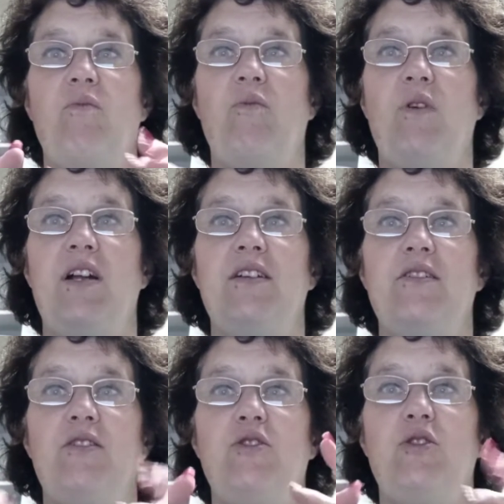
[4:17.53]

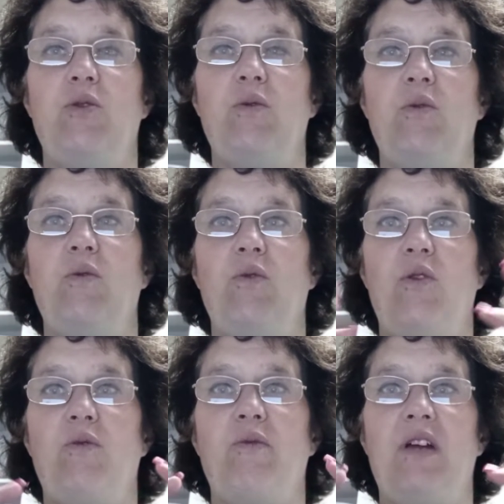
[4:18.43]
1, 2,
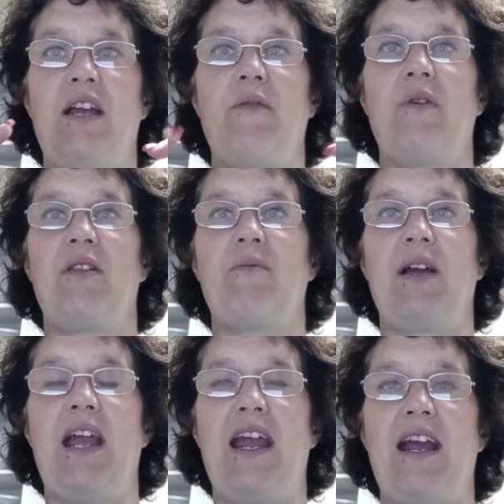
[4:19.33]
3 with
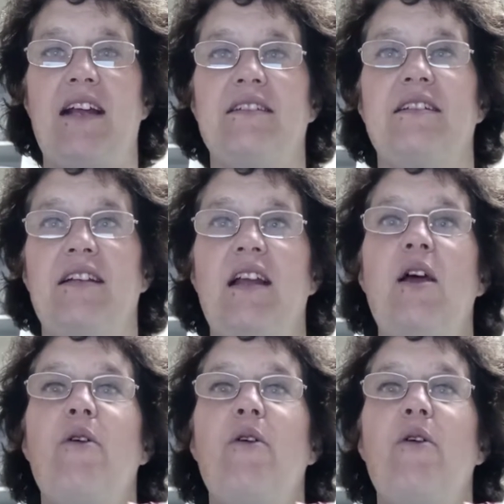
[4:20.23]
my hands and